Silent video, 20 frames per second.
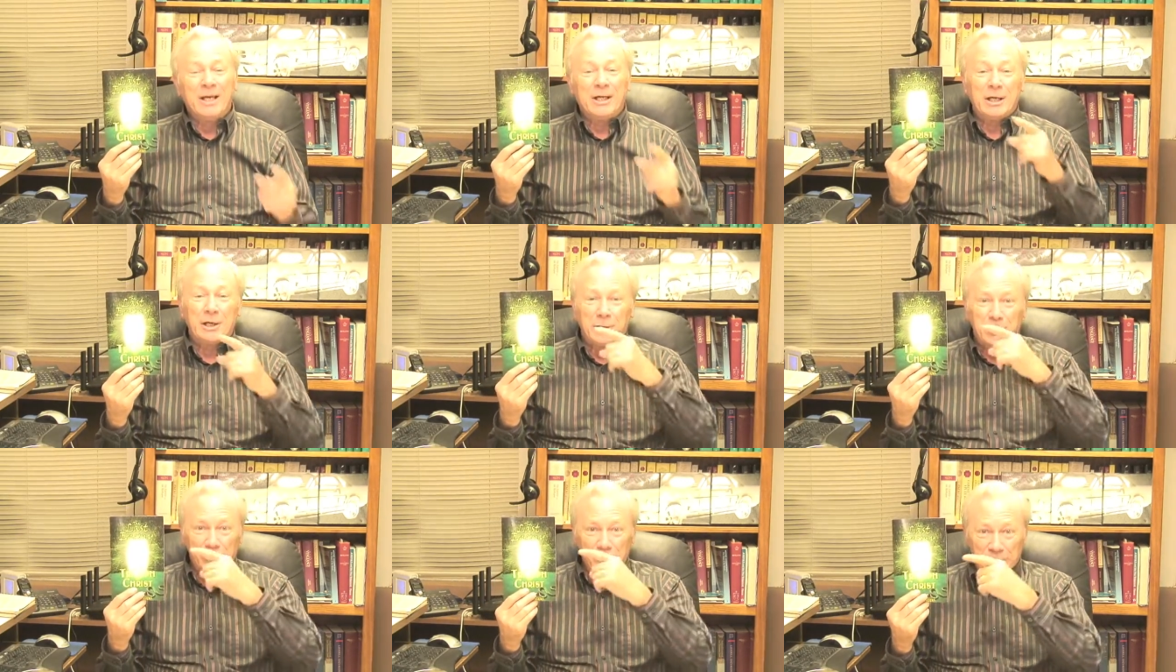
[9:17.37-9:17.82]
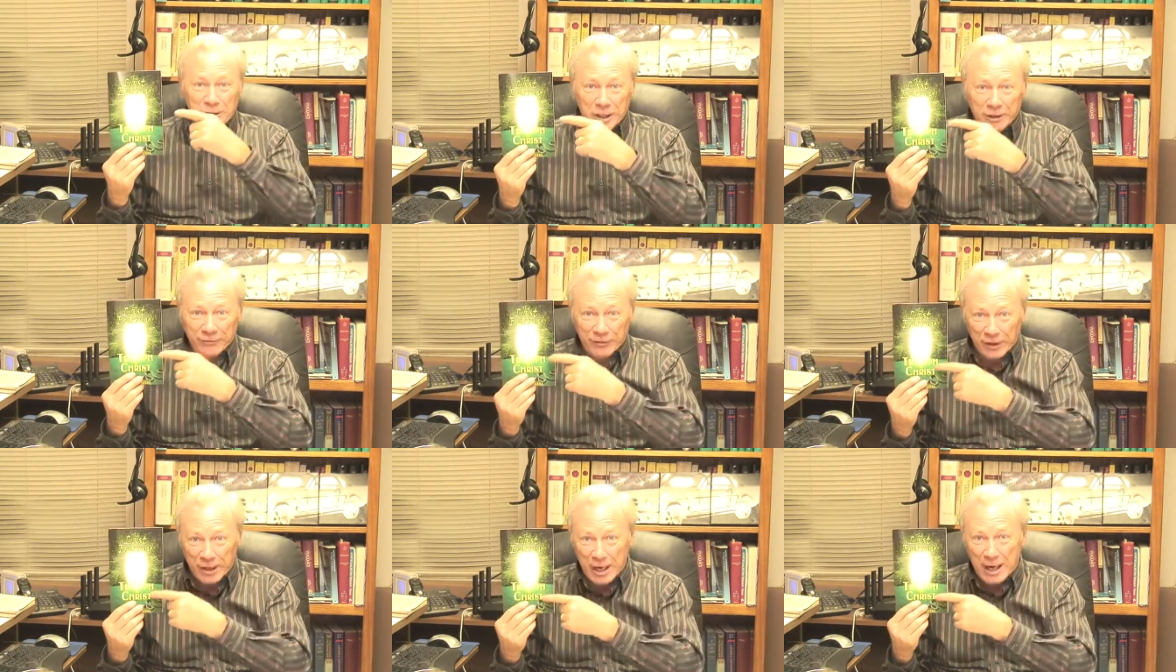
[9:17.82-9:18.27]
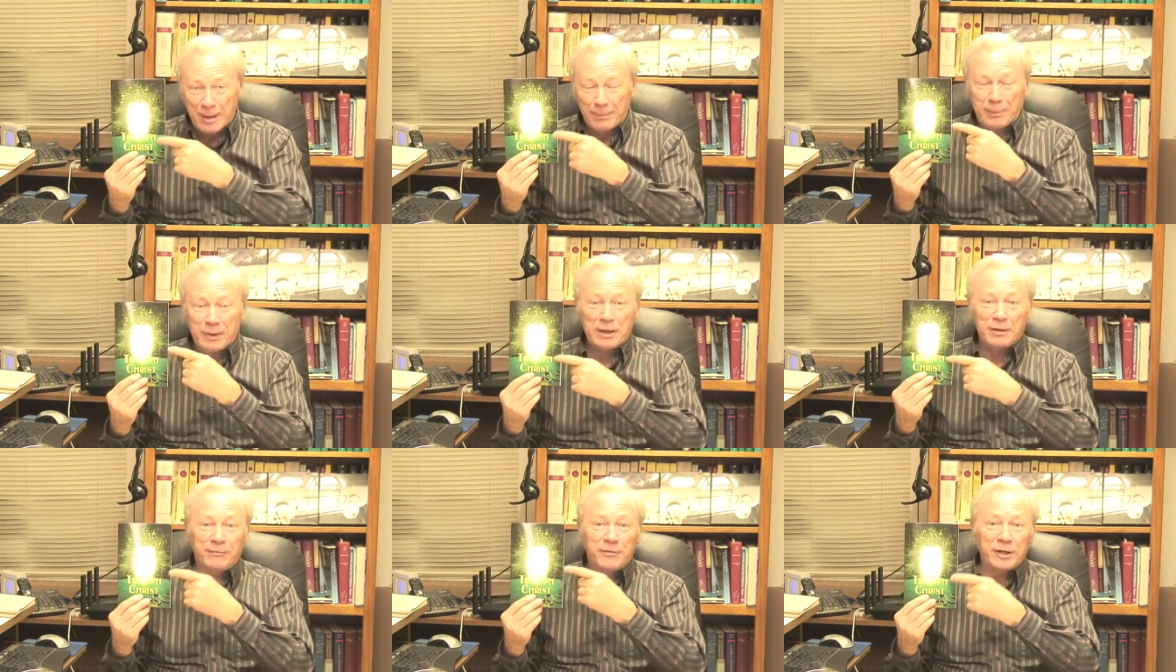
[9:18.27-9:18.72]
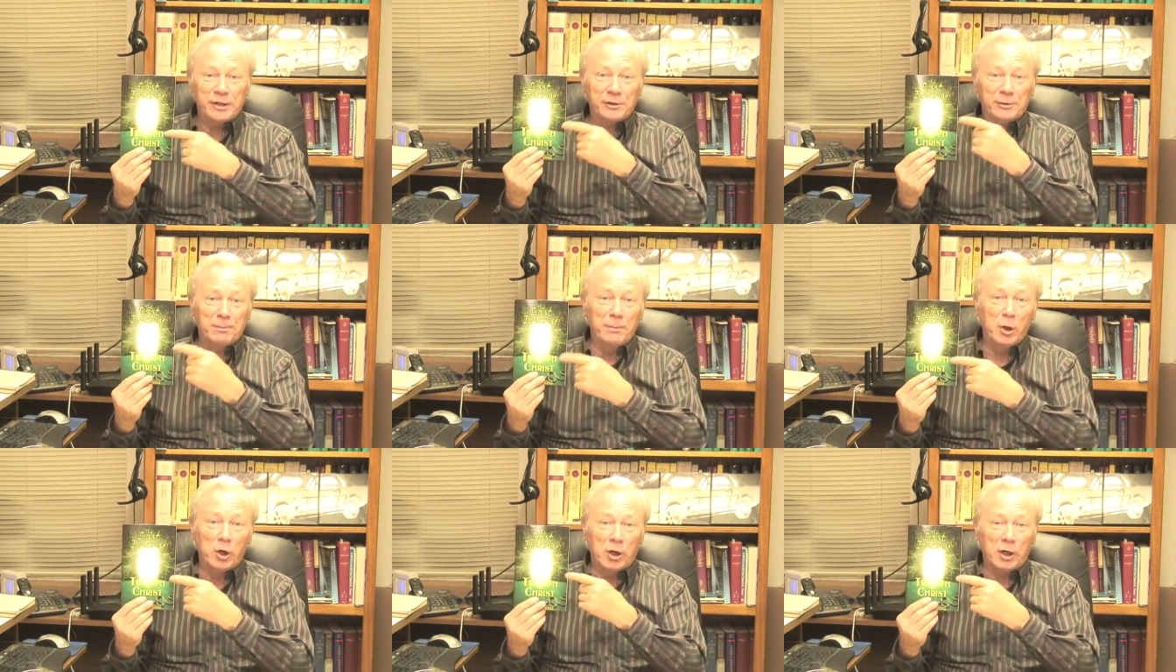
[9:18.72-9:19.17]
get yourself a copy of
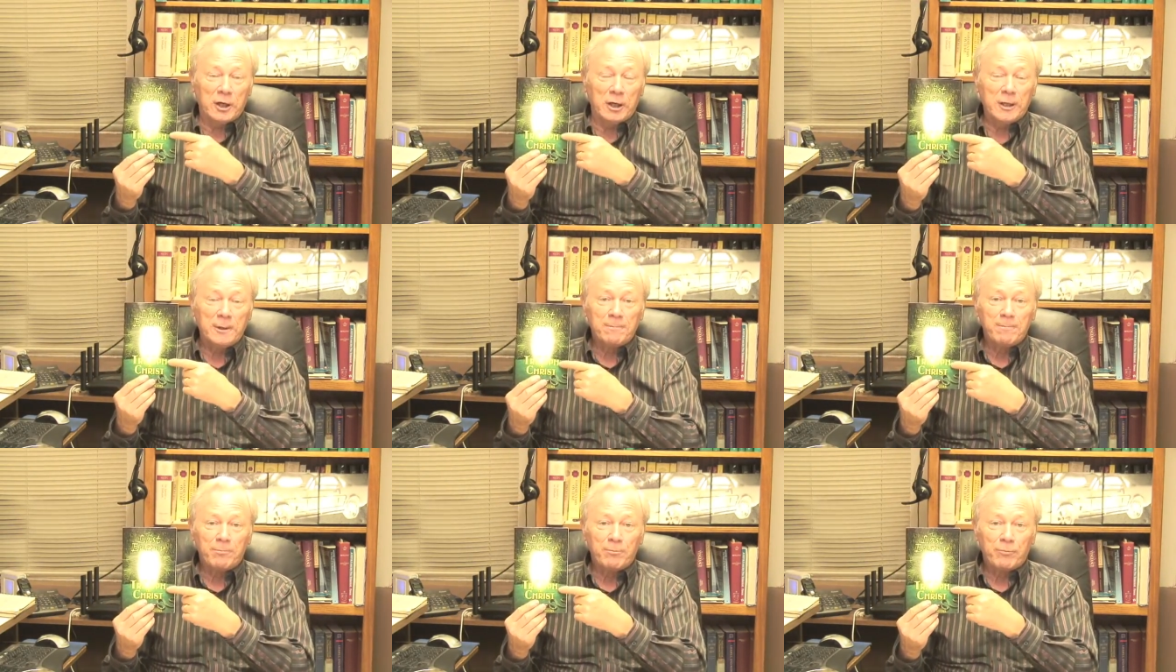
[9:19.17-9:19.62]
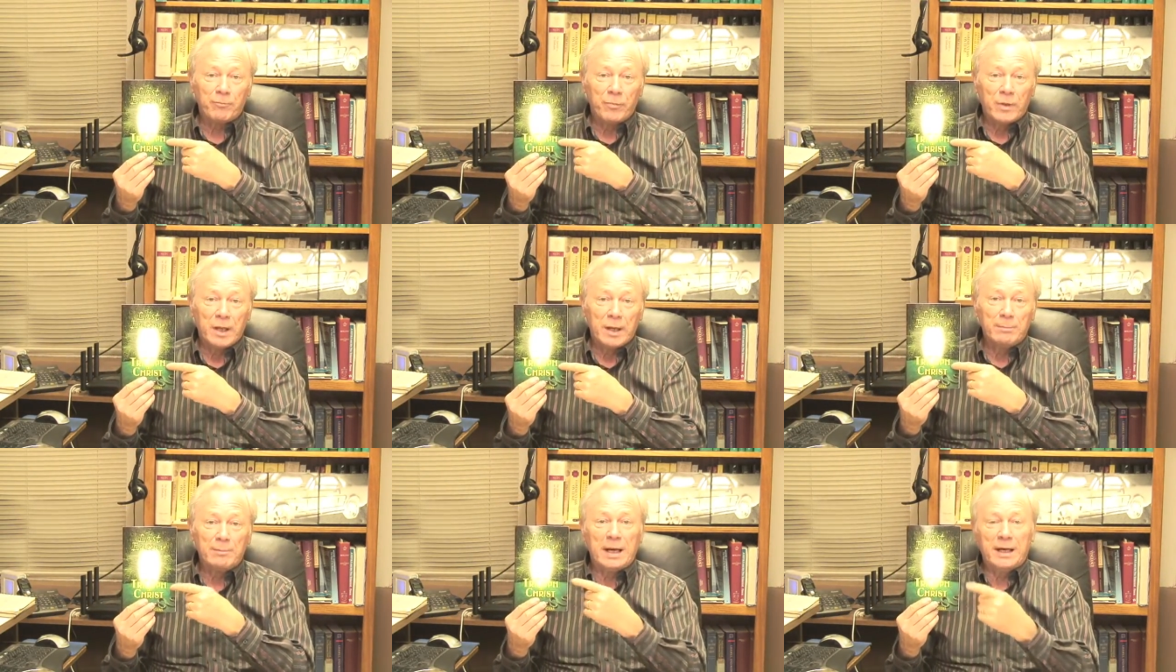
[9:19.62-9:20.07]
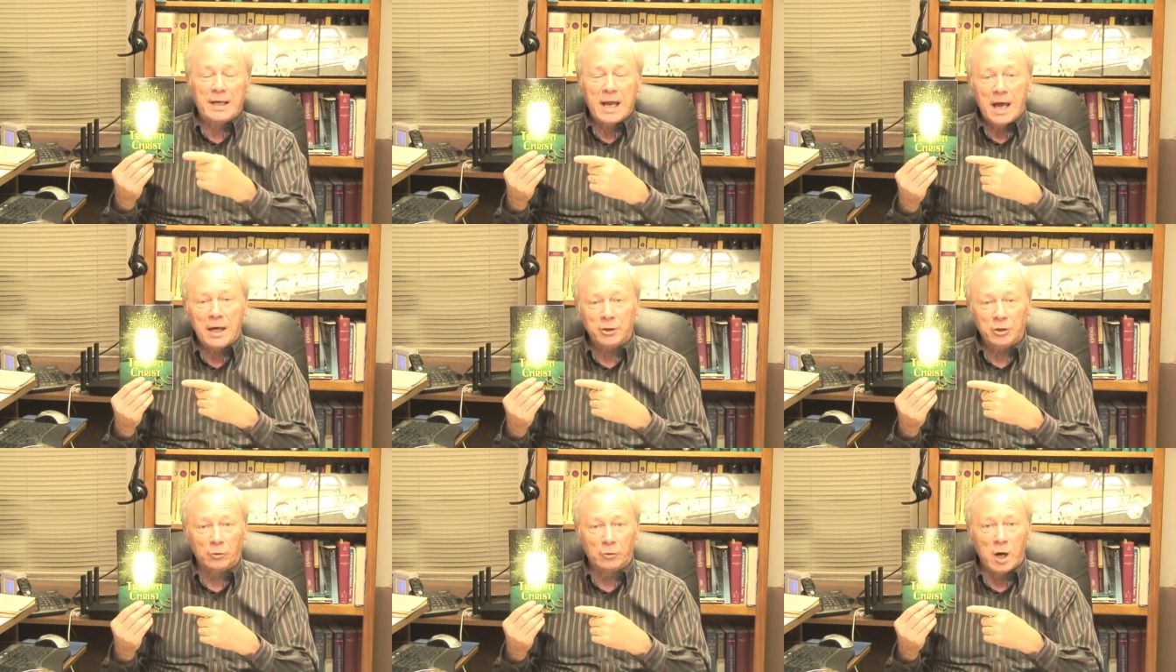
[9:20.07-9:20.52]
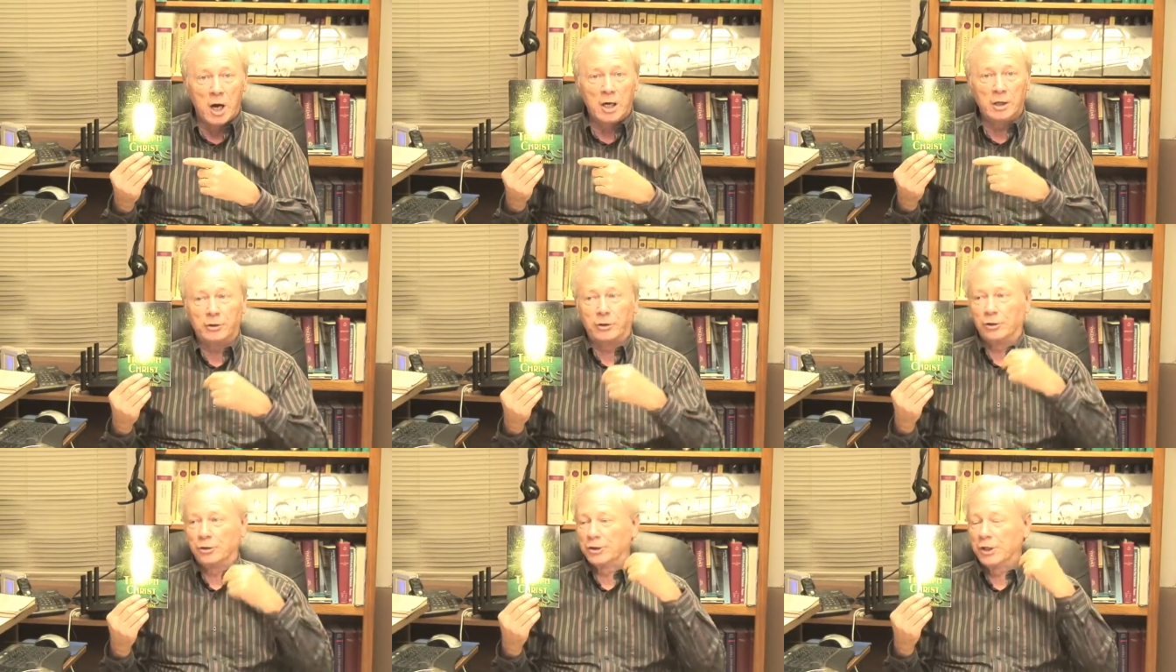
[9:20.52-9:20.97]
this book by Daniel
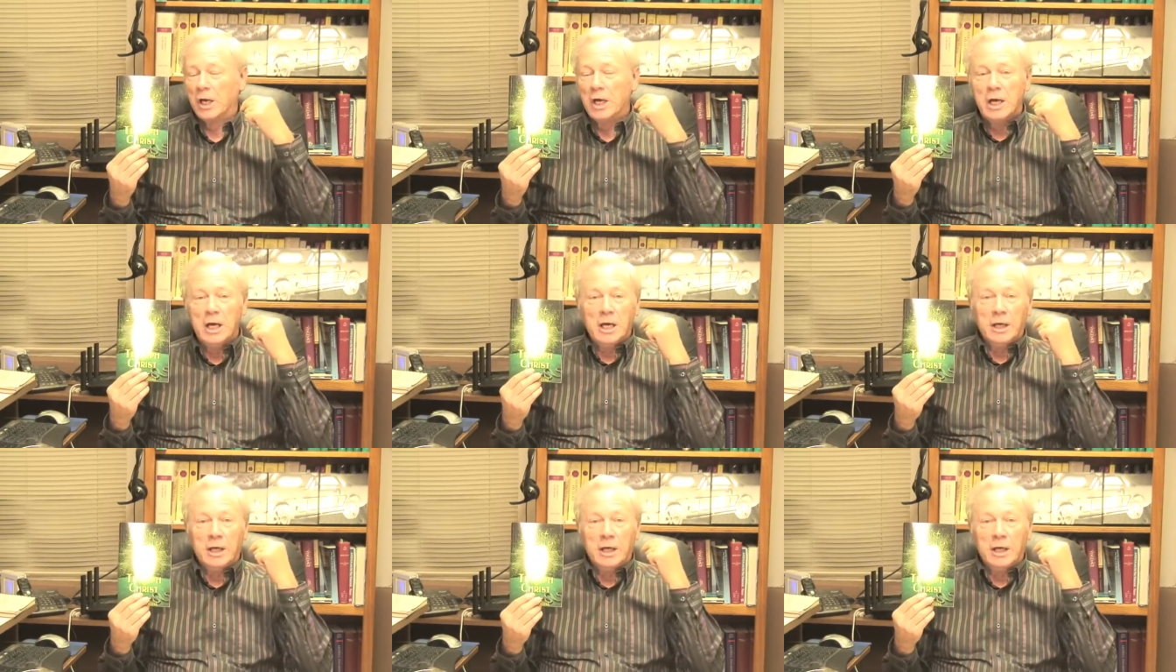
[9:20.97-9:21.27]
Rogers,